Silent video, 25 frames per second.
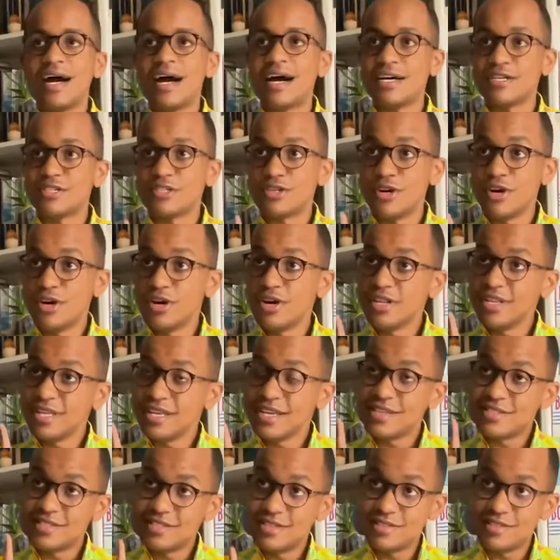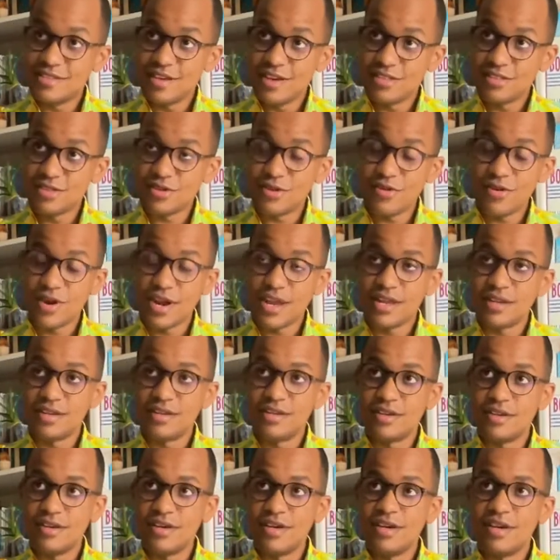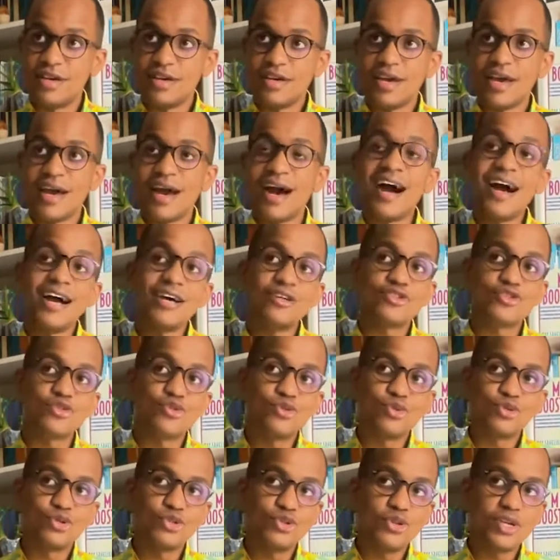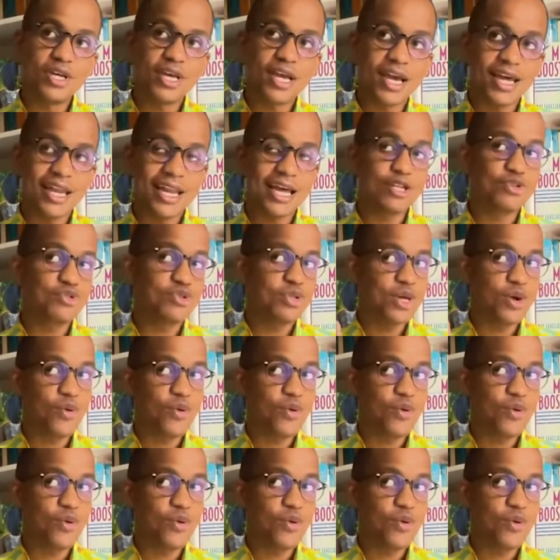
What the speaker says: As early as the 10th grade, a high school student can actually